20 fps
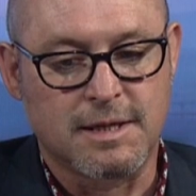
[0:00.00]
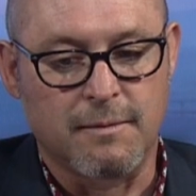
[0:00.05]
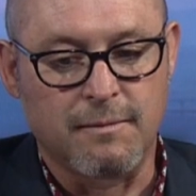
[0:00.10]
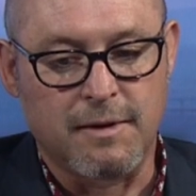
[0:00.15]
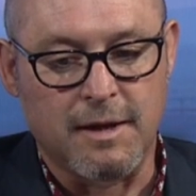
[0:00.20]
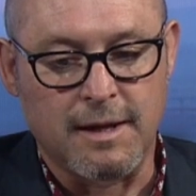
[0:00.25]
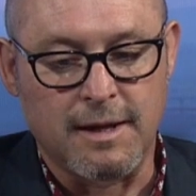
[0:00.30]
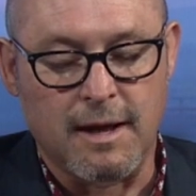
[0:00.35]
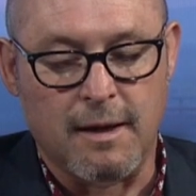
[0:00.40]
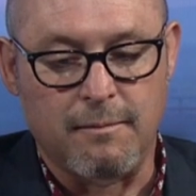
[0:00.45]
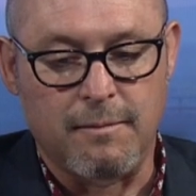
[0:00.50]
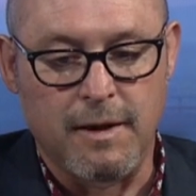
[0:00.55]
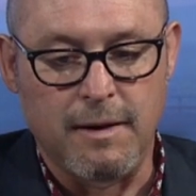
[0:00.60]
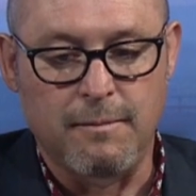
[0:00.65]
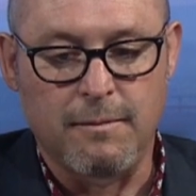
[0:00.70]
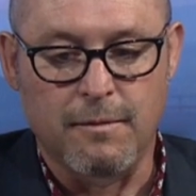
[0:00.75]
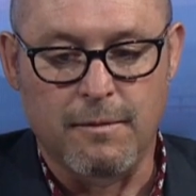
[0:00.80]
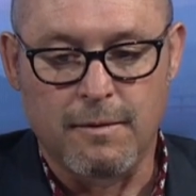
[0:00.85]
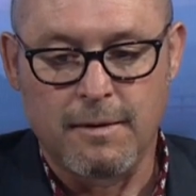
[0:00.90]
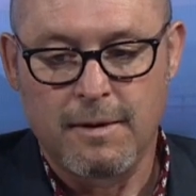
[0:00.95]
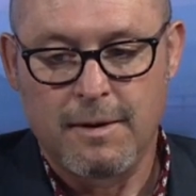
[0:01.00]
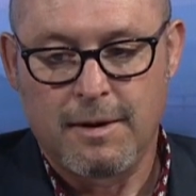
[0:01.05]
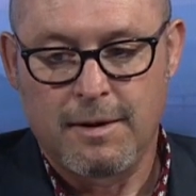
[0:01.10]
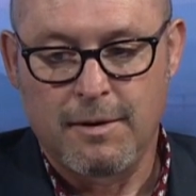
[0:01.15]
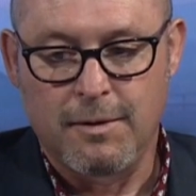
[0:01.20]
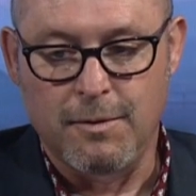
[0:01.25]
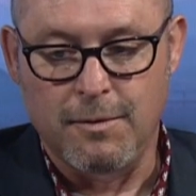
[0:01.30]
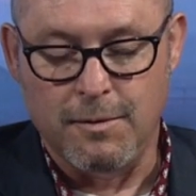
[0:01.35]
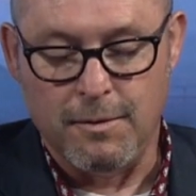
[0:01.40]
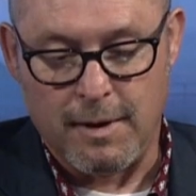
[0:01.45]
something that people
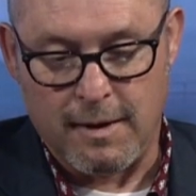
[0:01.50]
who